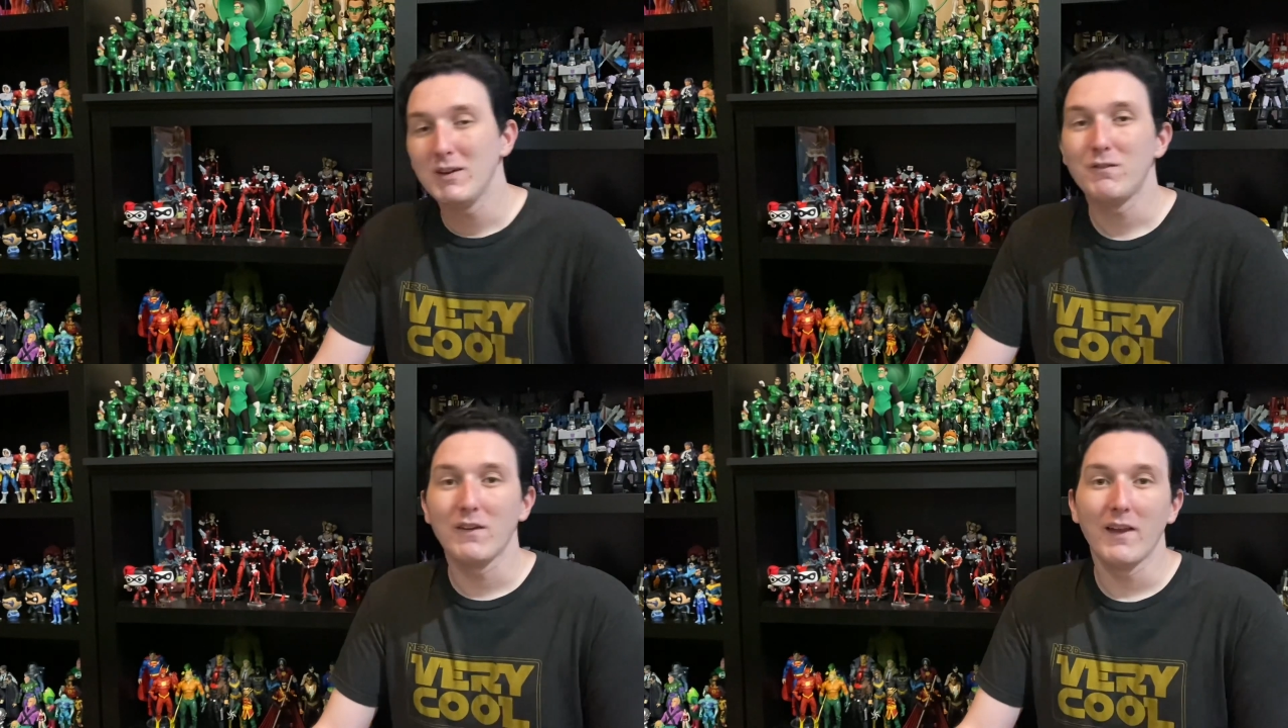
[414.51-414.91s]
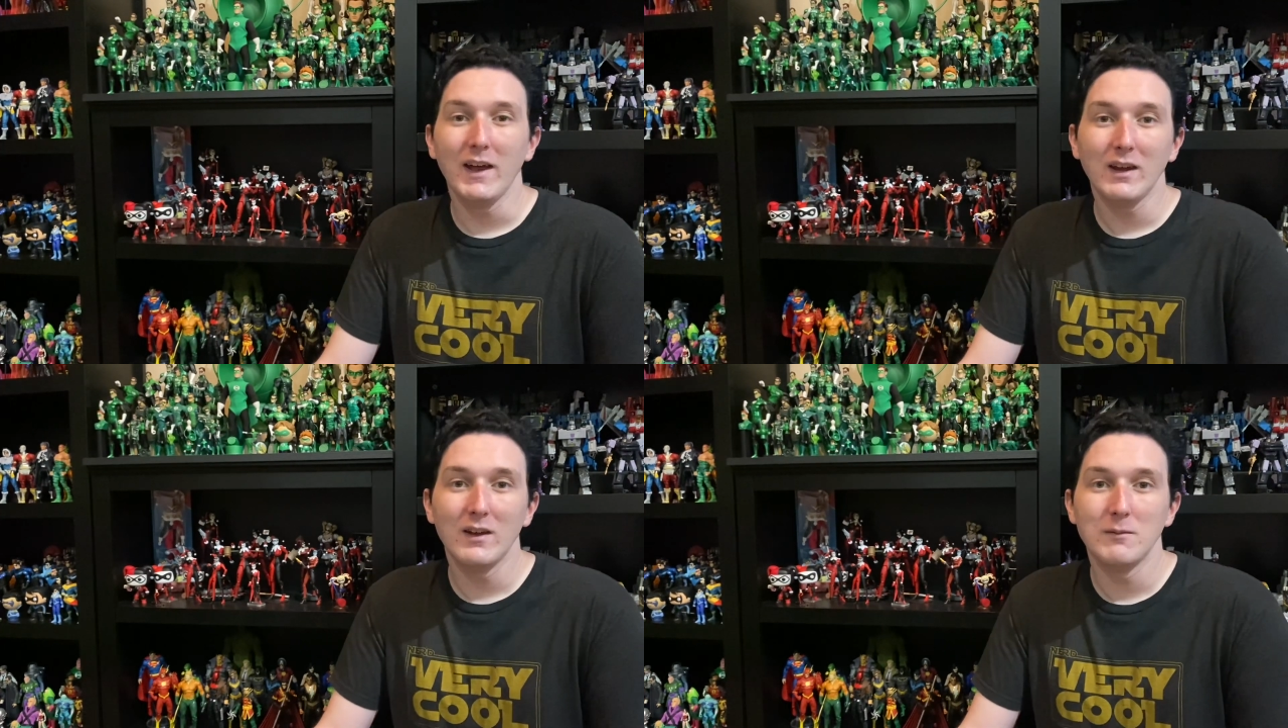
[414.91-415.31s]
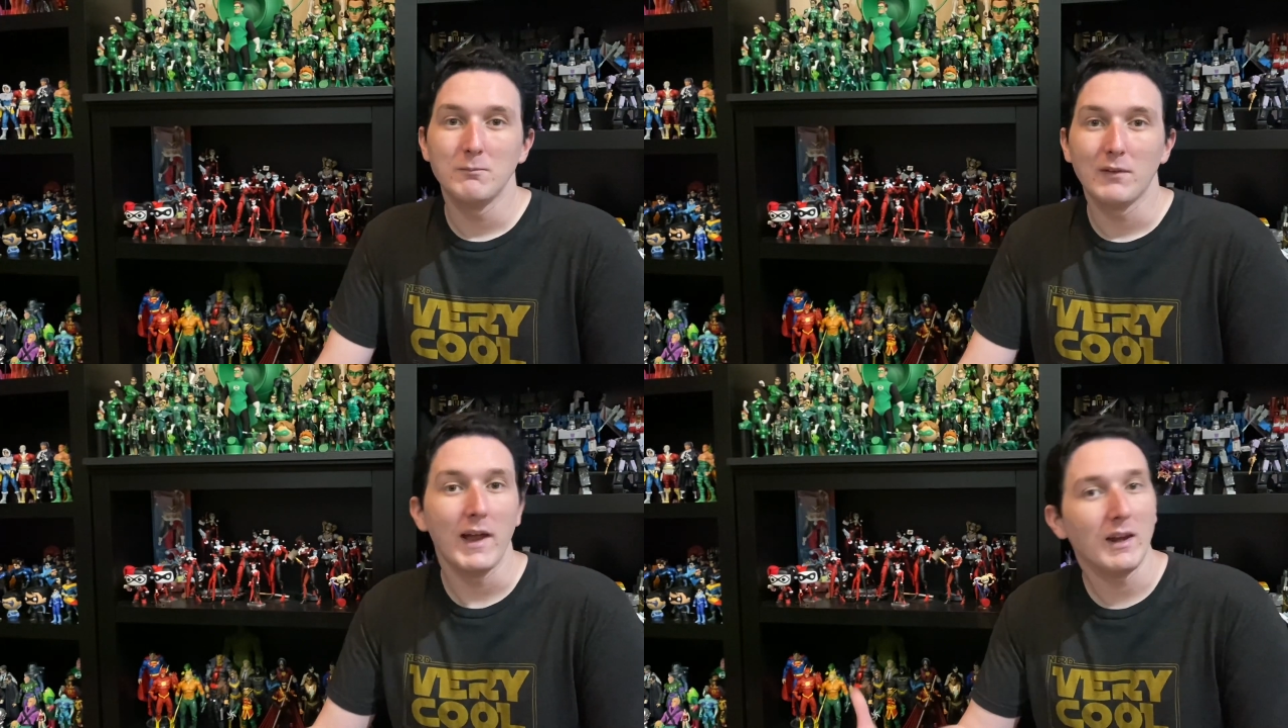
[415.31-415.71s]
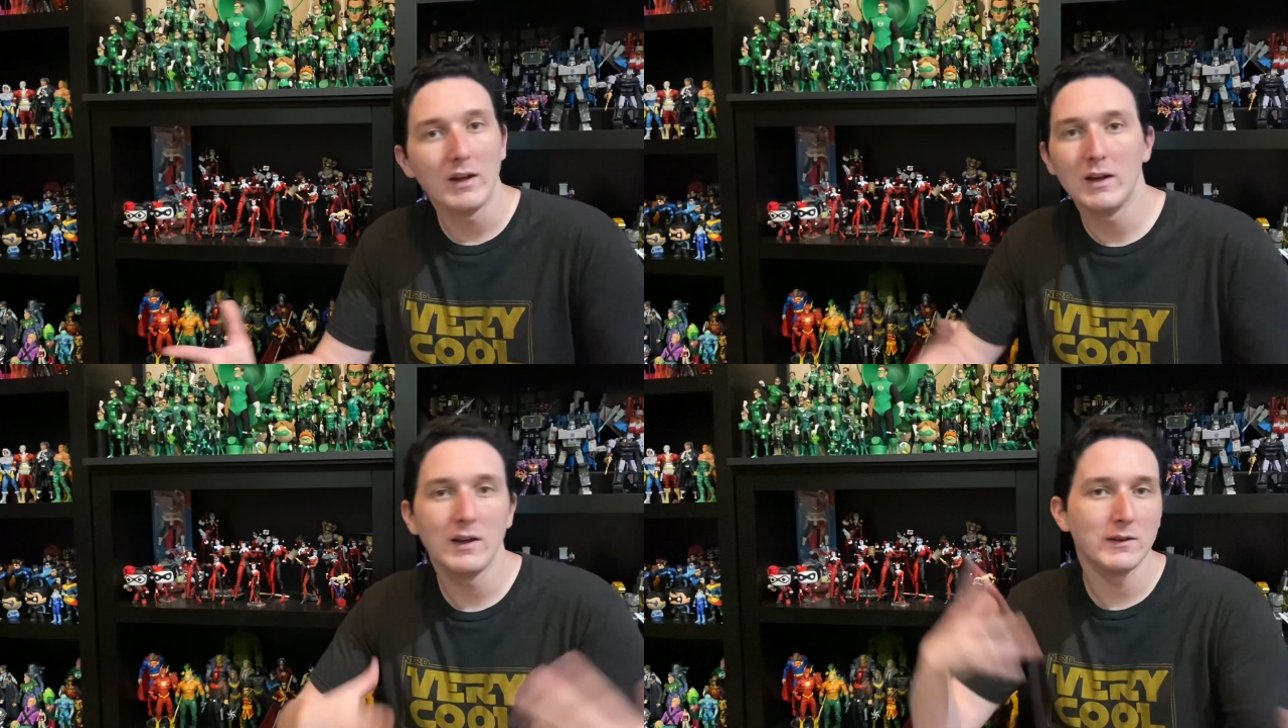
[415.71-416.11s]
if you'd like. Like,
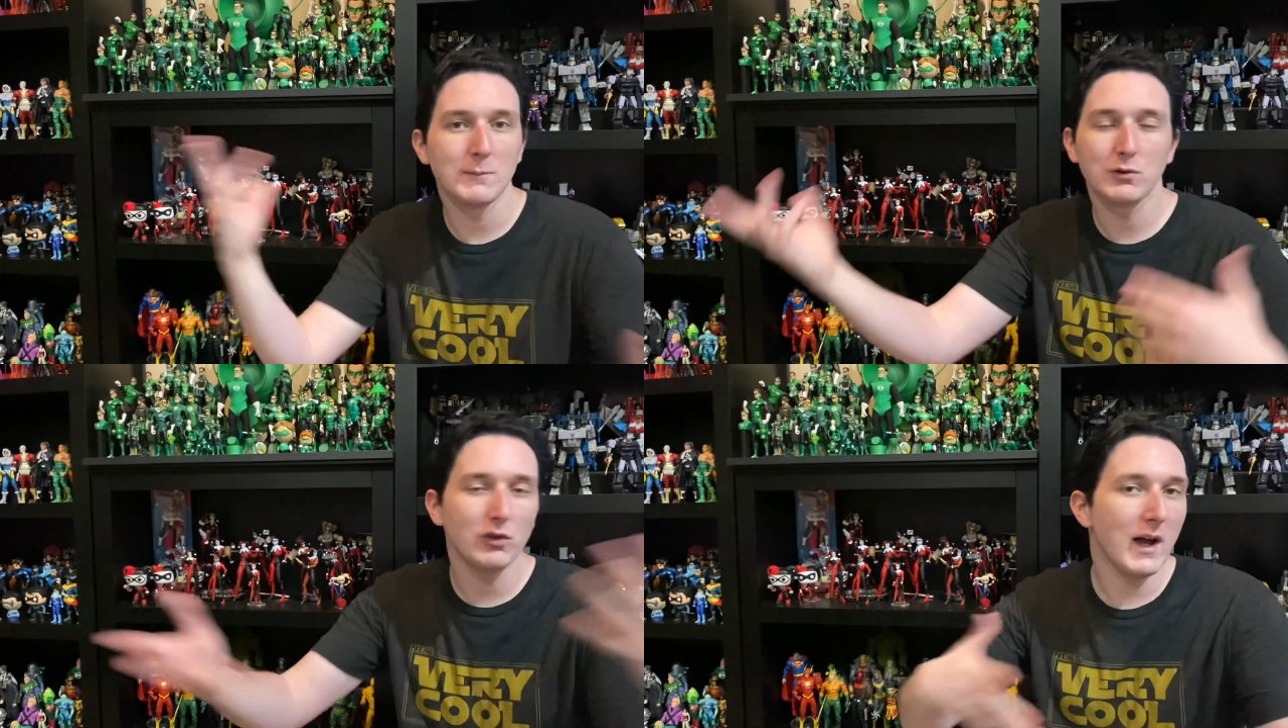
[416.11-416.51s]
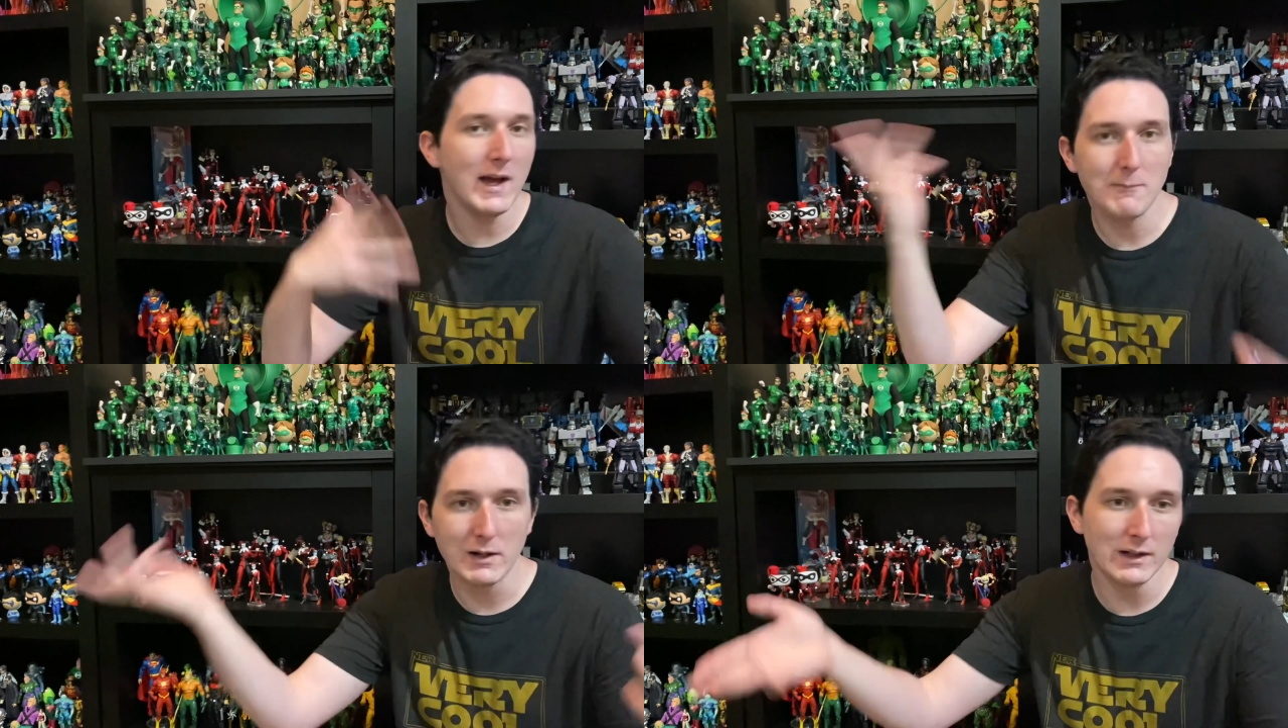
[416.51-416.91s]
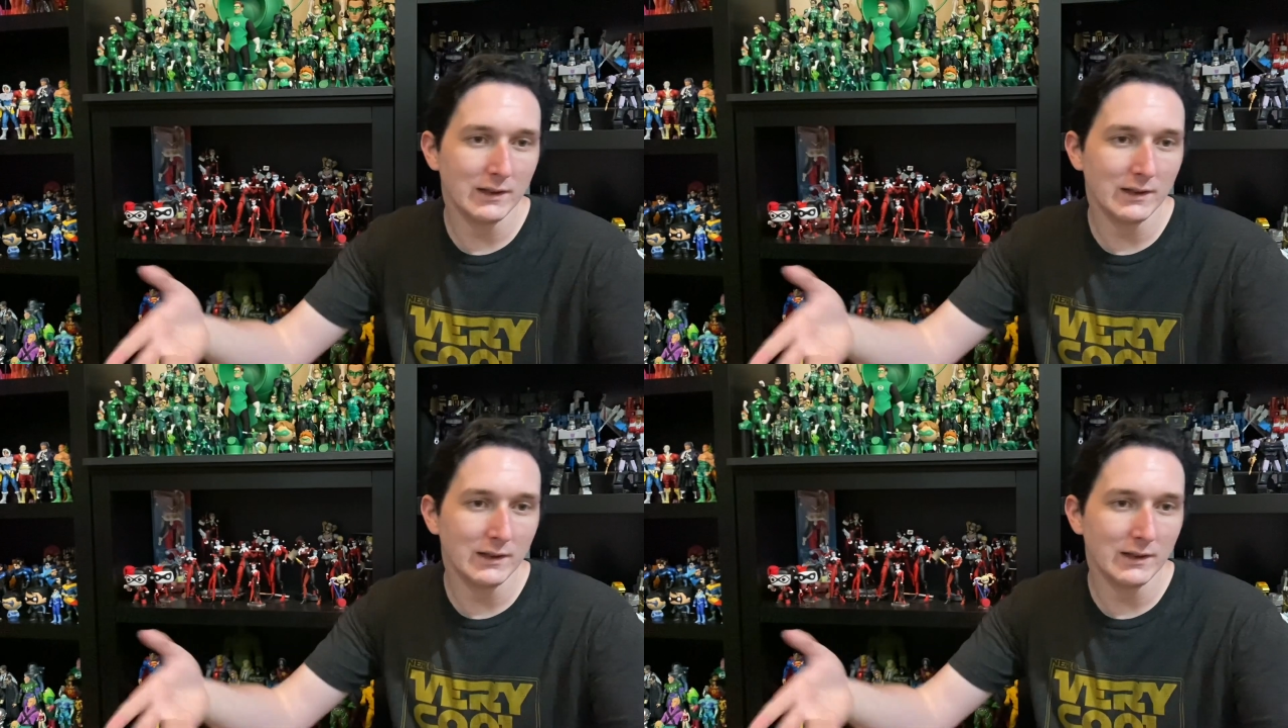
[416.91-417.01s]
subscribe,